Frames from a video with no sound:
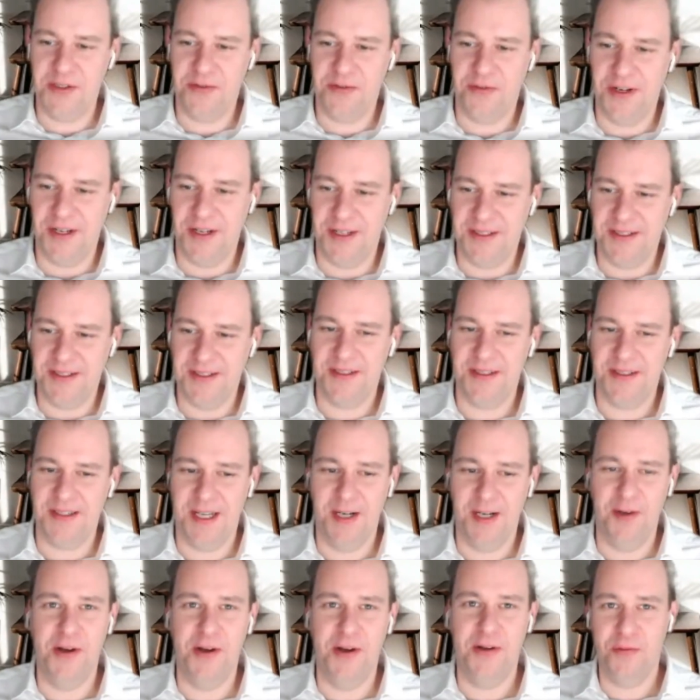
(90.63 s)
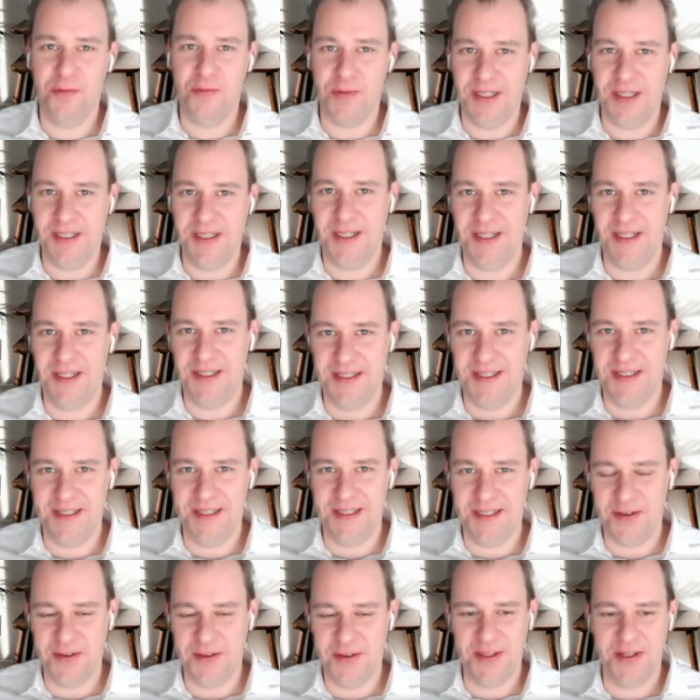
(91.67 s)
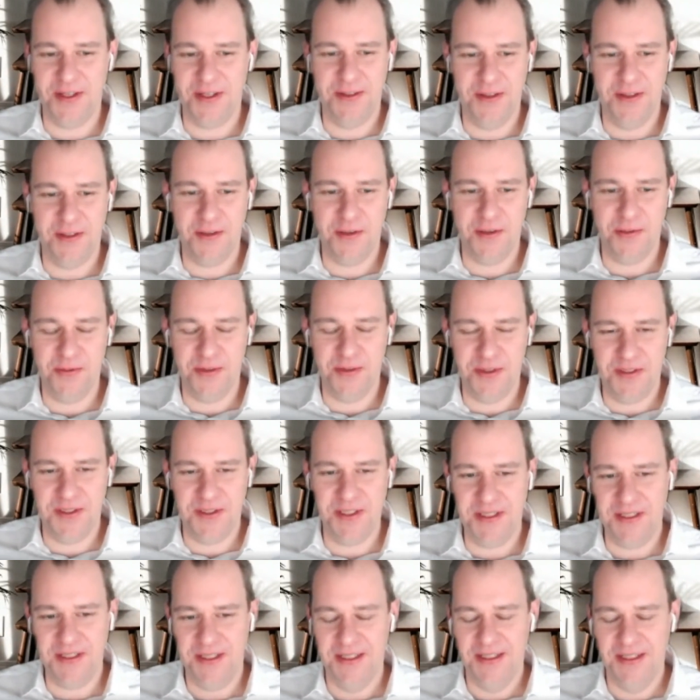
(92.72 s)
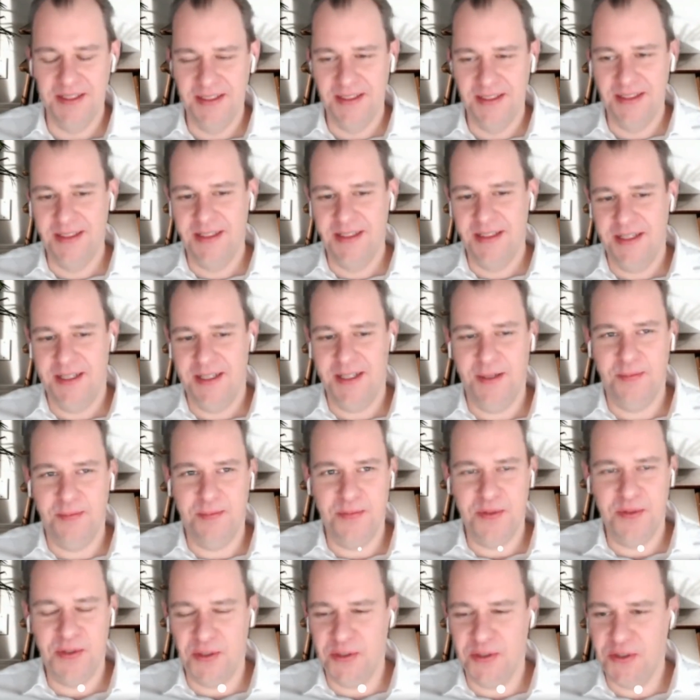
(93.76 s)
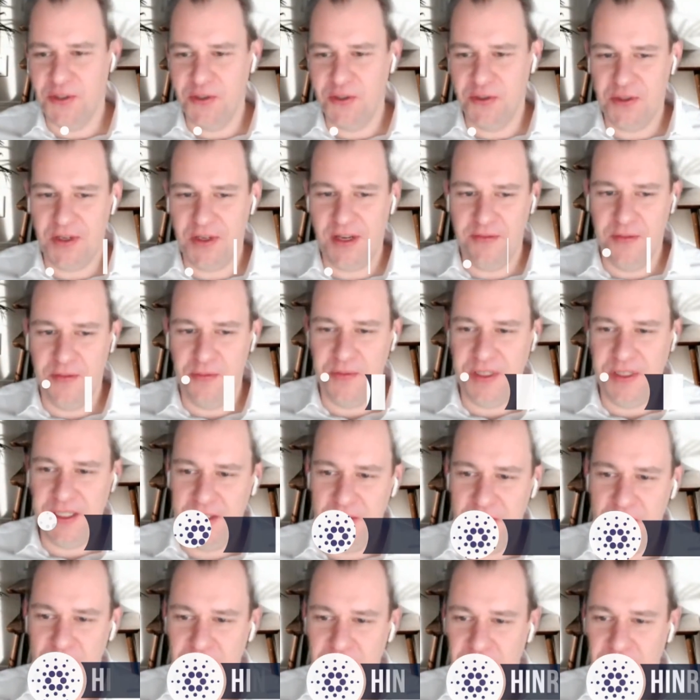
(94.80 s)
Fred. Hello, everyone out there in the community. So it's good to have the video to